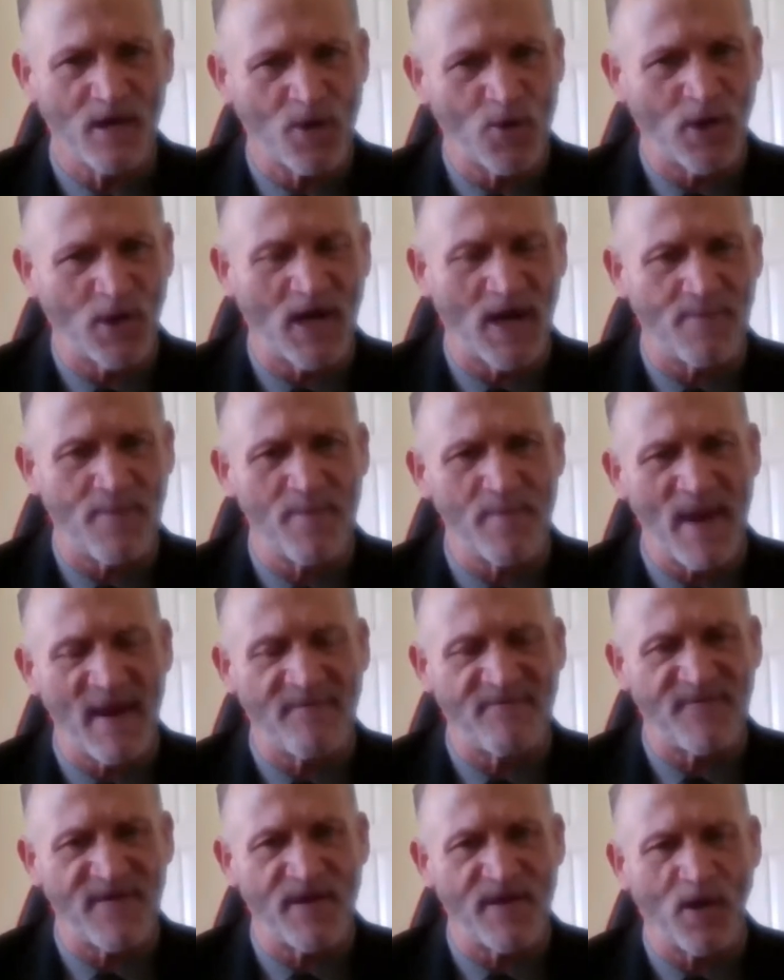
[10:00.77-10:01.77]
how to cook up and
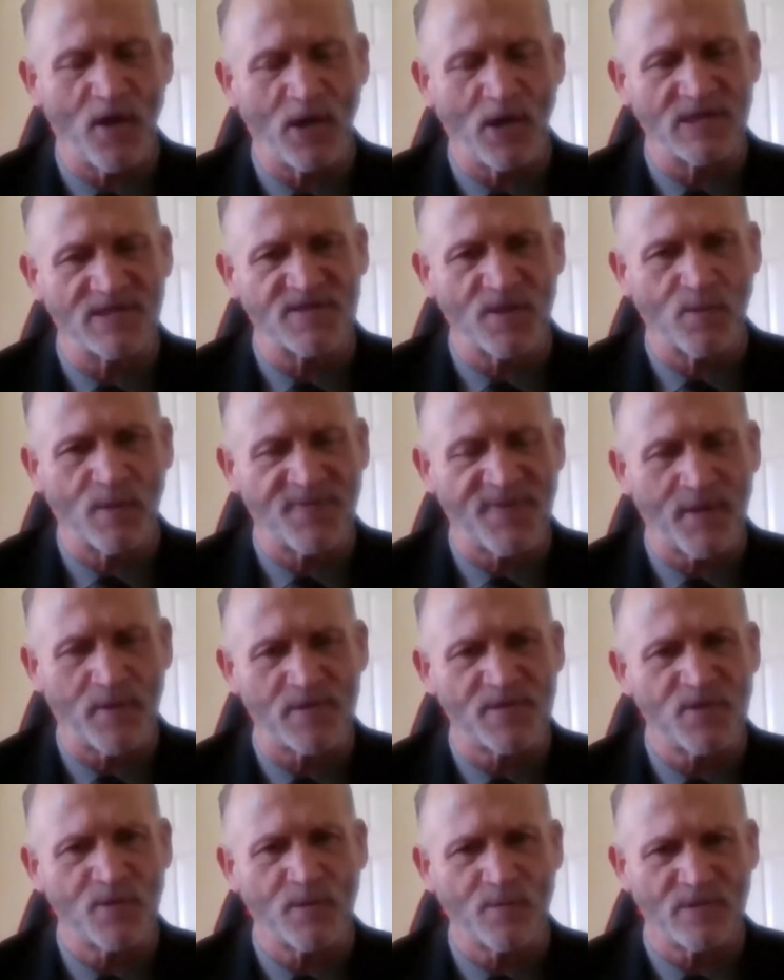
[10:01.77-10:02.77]
make fentanyl. And so what they
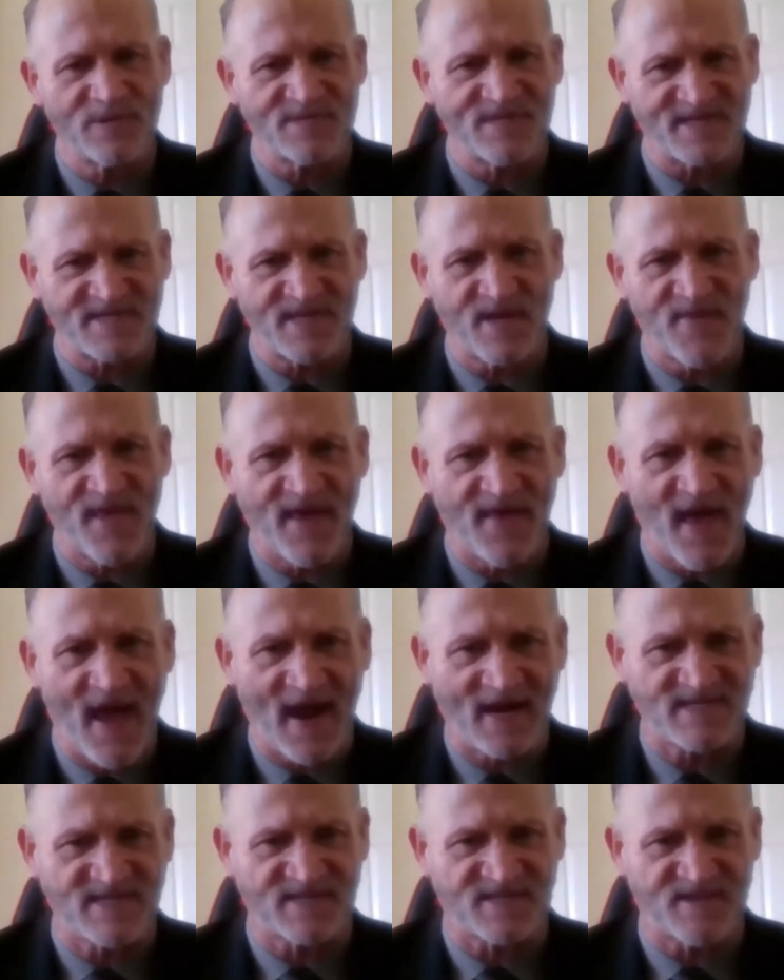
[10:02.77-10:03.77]
were doing was that's how they had
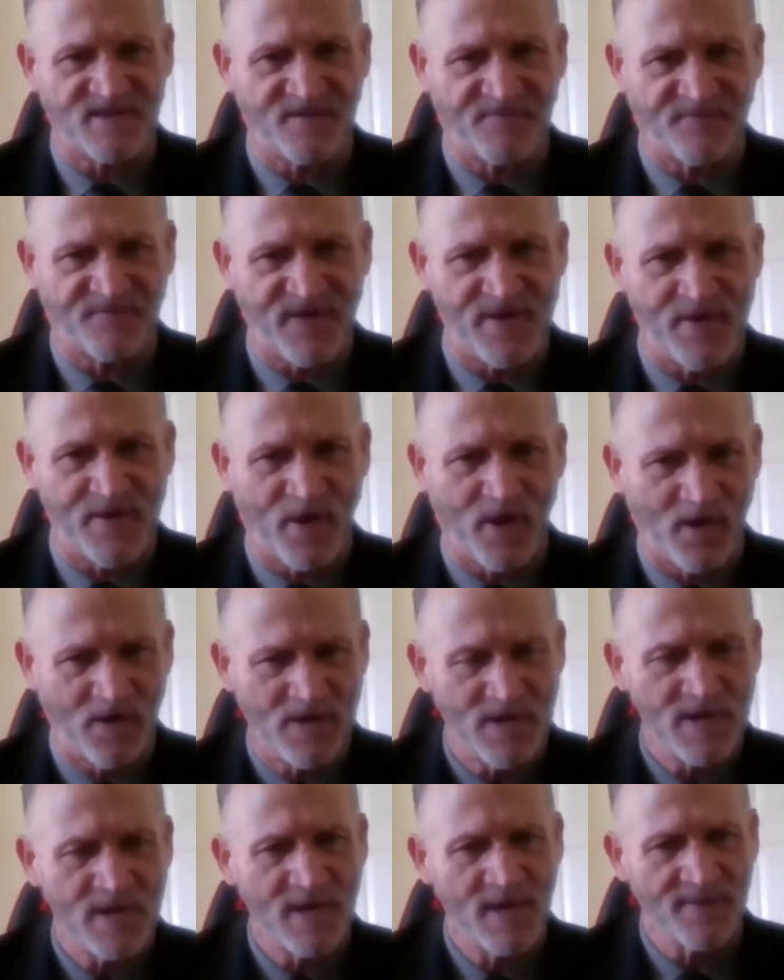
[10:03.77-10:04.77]
access to the
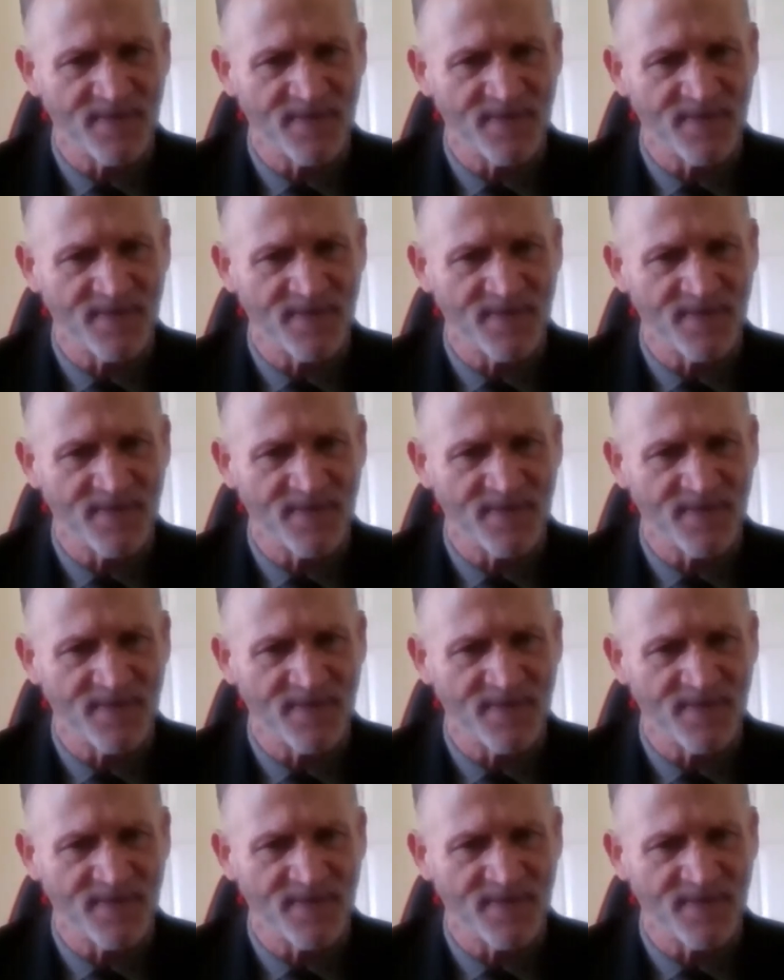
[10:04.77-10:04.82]
fentanyl